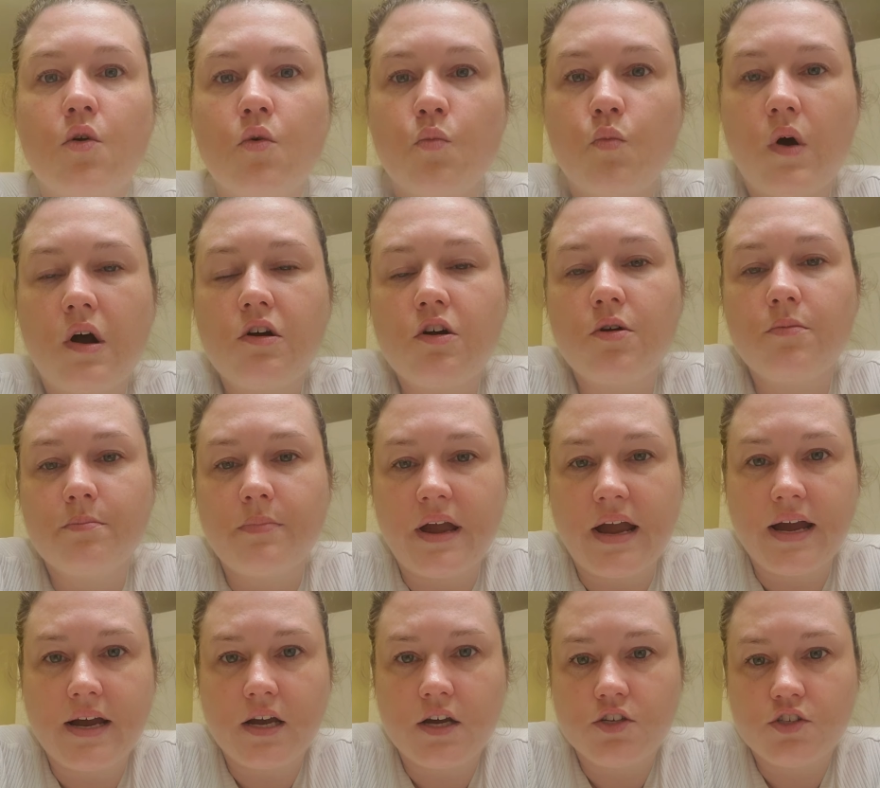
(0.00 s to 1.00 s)
Welcome
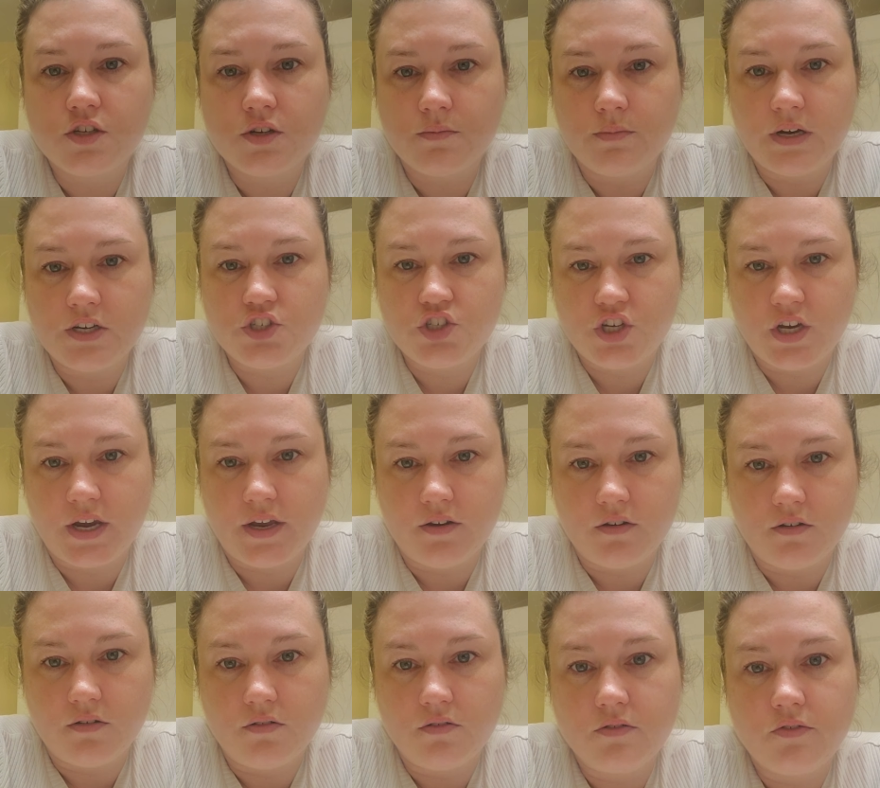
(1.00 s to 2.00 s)
back to my
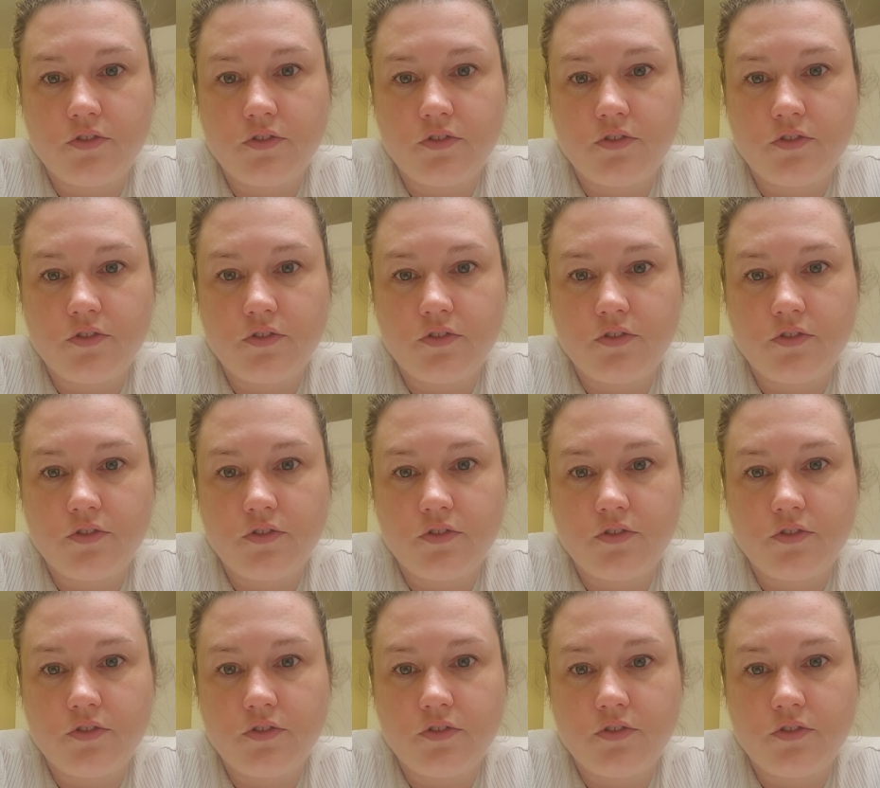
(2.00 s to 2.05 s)
channel.